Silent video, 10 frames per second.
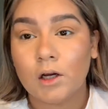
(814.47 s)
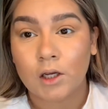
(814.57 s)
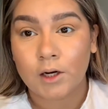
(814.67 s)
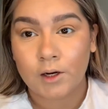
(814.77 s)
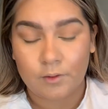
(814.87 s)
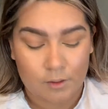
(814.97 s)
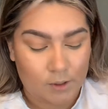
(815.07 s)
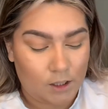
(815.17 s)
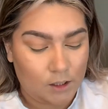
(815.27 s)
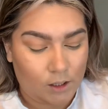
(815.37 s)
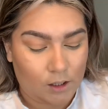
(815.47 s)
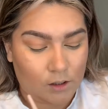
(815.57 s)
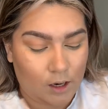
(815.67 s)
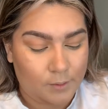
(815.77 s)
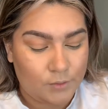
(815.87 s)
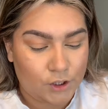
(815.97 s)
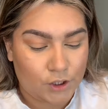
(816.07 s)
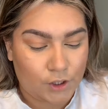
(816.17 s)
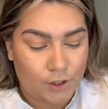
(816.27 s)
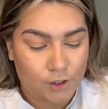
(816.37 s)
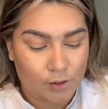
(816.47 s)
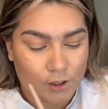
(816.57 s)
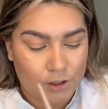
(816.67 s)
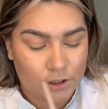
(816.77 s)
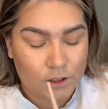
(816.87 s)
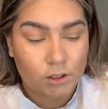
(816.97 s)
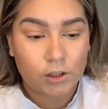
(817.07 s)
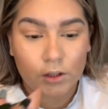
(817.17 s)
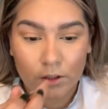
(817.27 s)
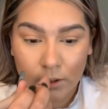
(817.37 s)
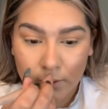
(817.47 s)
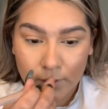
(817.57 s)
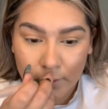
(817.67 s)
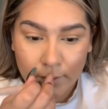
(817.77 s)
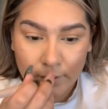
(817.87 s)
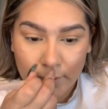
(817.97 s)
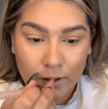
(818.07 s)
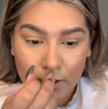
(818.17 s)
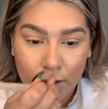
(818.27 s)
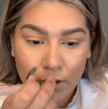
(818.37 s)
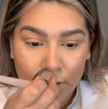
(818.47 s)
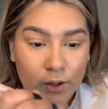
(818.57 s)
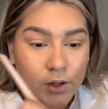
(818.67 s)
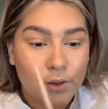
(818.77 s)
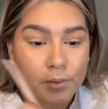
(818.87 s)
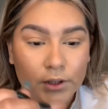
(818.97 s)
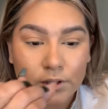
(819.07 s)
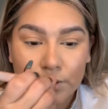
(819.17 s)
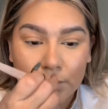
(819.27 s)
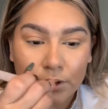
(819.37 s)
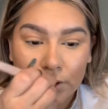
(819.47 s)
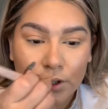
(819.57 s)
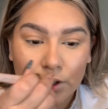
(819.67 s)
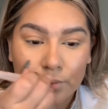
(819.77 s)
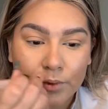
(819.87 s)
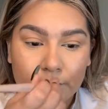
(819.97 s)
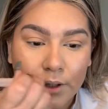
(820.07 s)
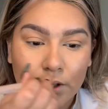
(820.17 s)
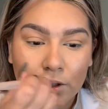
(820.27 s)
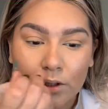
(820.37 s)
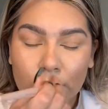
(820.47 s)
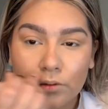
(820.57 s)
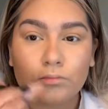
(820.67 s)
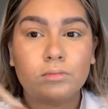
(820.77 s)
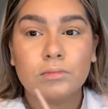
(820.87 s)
You know what I mean? Like, I'm sure you can still put some in the Cupid bow.